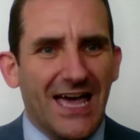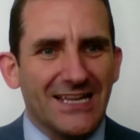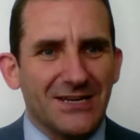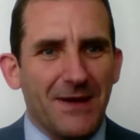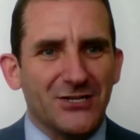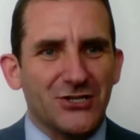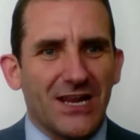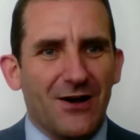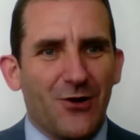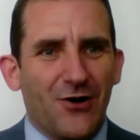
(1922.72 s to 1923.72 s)
as it measured
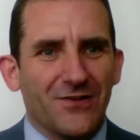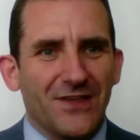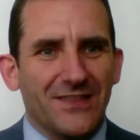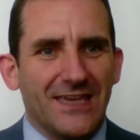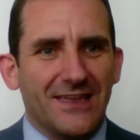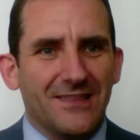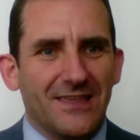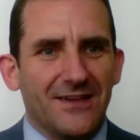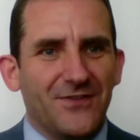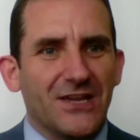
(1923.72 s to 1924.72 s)
how long that
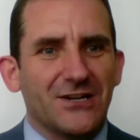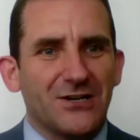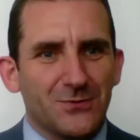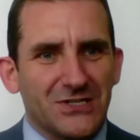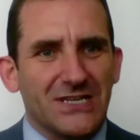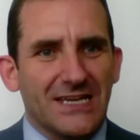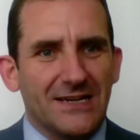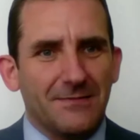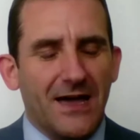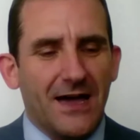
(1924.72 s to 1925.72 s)
their vehicle was
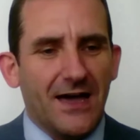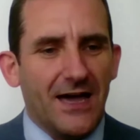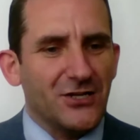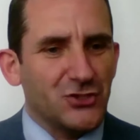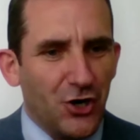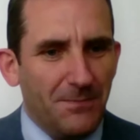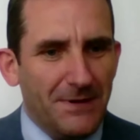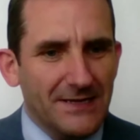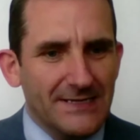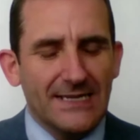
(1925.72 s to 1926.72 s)
near a job.
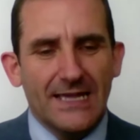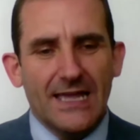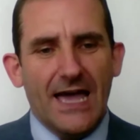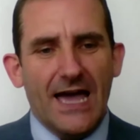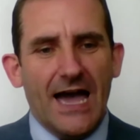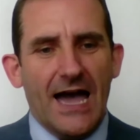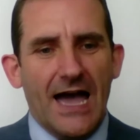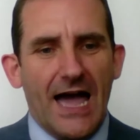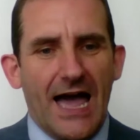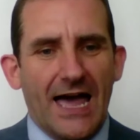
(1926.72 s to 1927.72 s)

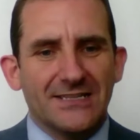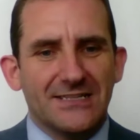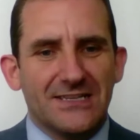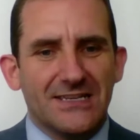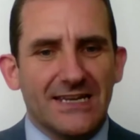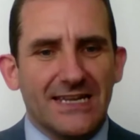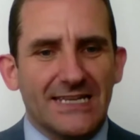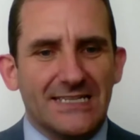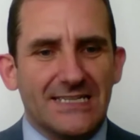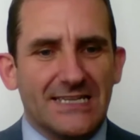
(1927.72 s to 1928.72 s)
And
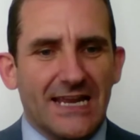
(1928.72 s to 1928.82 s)
with